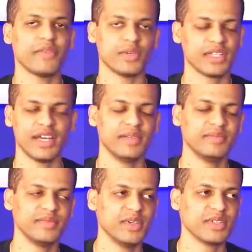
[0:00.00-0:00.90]
my first time.
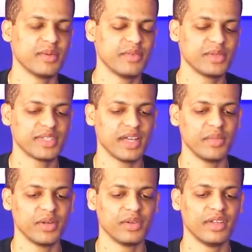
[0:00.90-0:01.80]
Okay. No, it was not my first
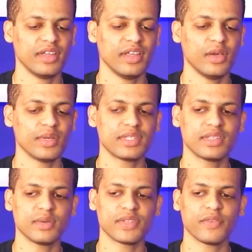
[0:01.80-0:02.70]
time, but it, it, was
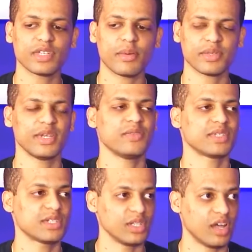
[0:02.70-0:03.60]
it was the first time I was there for
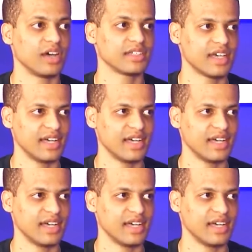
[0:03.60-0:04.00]
such a long